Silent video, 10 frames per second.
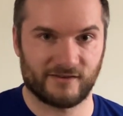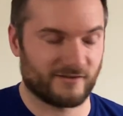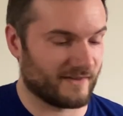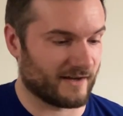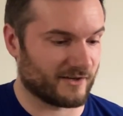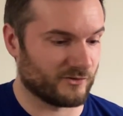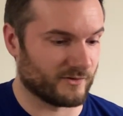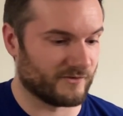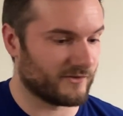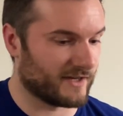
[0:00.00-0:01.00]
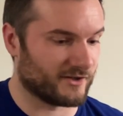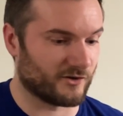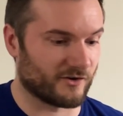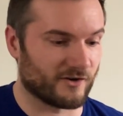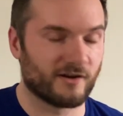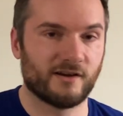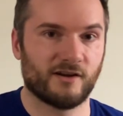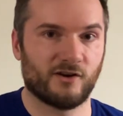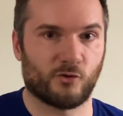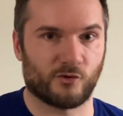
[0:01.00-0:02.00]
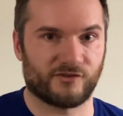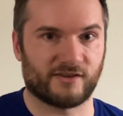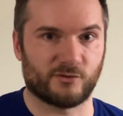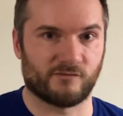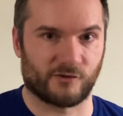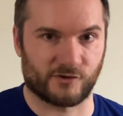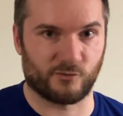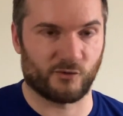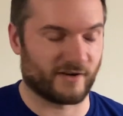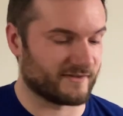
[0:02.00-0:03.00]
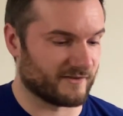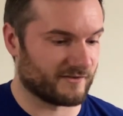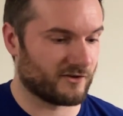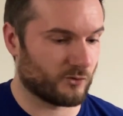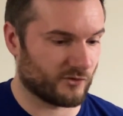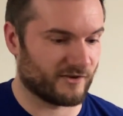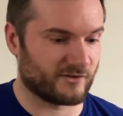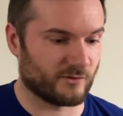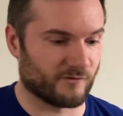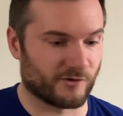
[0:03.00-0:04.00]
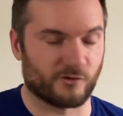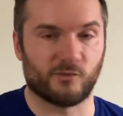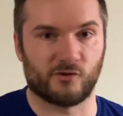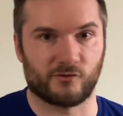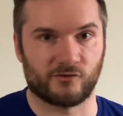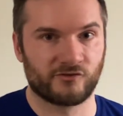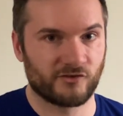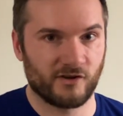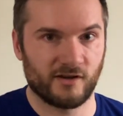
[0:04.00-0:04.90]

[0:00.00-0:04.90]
So that includes like your horizontal and vertical presses, horizontal and vertical pulls,